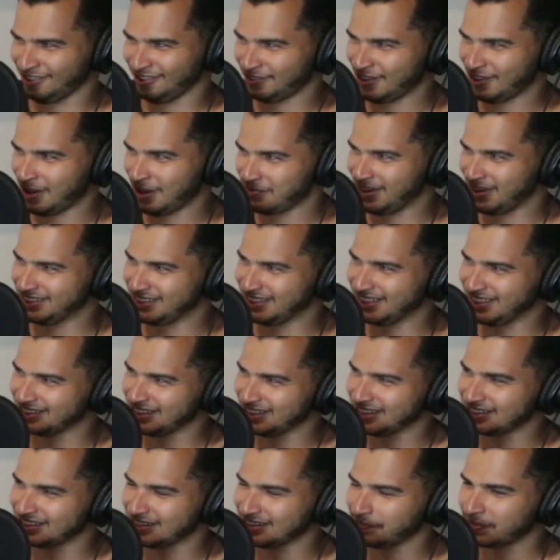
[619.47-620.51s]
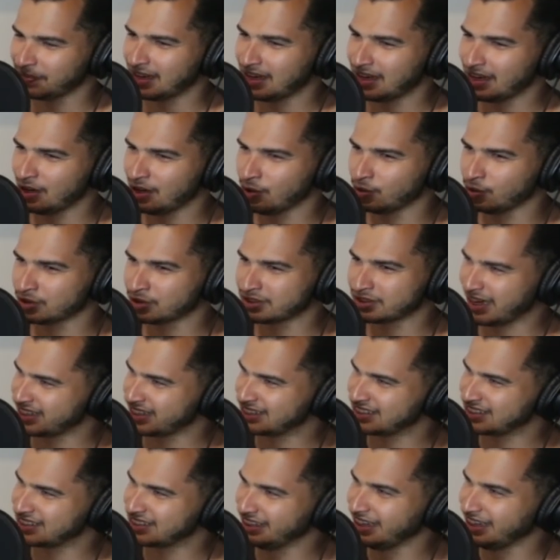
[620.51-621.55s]
If that makes any sense, it was like a
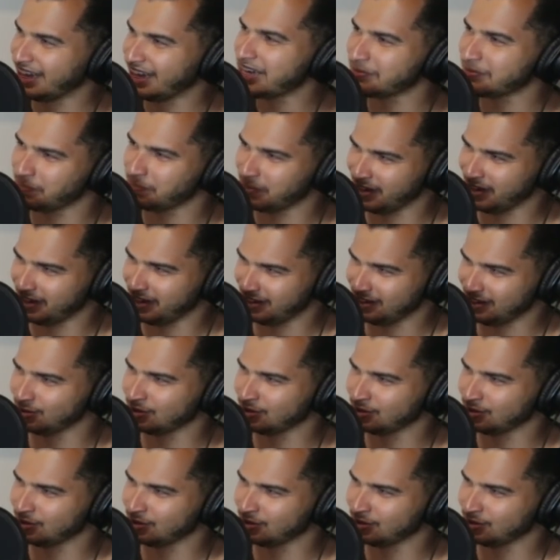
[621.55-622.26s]
slight pink.